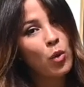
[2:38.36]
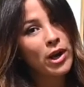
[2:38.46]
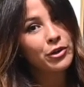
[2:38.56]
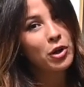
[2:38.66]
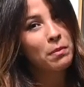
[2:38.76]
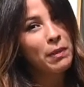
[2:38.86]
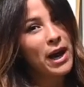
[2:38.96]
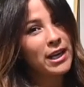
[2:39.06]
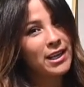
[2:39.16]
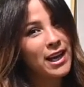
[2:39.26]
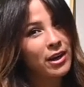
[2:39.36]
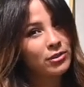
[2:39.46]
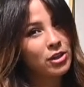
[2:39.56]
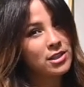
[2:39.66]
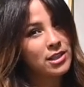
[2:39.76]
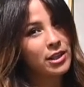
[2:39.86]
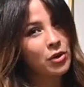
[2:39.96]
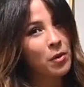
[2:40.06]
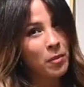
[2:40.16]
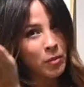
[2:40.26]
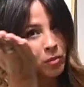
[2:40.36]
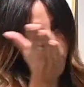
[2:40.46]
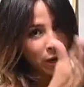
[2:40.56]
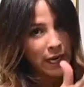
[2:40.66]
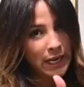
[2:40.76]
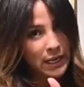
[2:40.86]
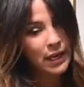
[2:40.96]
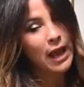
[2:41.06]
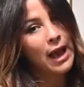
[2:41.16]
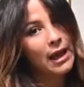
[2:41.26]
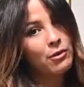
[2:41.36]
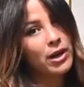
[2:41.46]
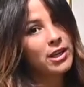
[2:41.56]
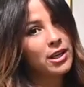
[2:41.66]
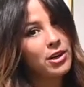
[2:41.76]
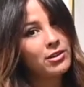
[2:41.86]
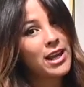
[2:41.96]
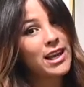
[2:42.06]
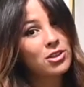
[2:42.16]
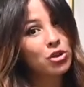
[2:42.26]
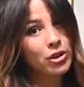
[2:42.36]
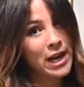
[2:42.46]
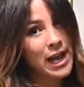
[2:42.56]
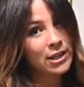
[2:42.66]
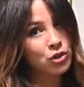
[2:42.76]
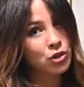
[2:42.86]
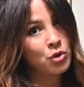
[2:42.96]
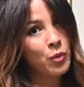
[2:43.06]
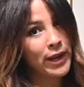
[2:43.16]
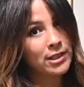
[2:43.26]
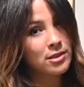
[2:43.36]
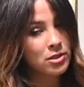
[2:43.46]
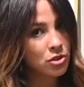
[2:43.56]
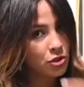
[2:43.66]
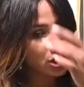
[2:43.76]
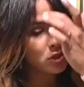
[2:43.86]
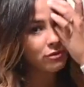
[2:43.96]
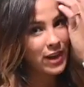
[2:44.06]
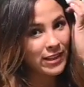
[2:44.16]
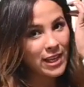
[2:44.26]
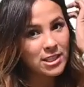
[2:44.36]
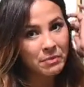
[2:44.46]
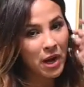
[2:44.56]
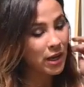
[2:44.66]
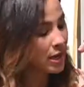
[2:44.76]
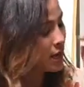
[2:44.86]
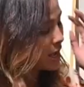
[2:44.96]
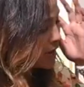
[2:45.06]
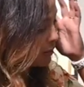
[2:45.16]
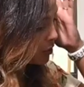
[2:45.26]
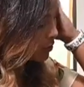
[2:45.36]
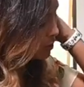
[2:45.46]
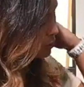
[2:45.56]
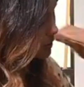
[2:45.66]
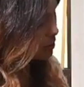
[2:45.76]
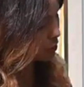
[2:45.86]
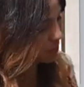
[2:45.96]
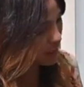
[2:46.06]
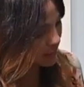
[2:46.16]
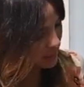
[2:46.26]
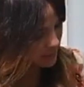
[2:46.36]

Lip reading: where your body kind of does a little break at right here, that is your natural waist. So you need to find that spot. And we're going to assume that